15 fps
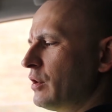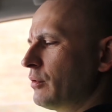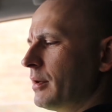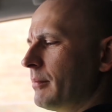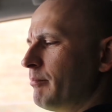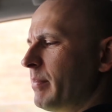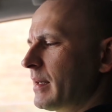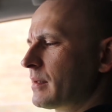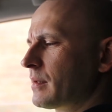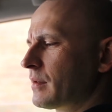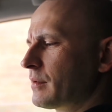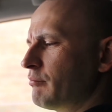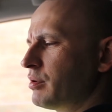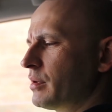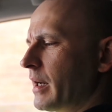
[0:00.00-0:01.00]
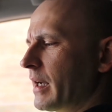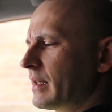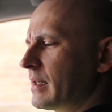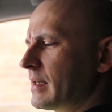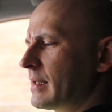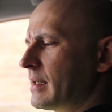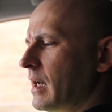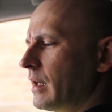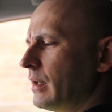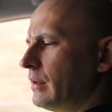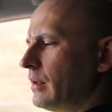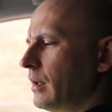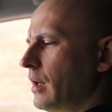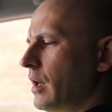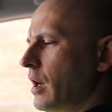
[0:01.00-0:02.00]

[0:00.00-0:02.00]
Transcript: to a Bestos break this night.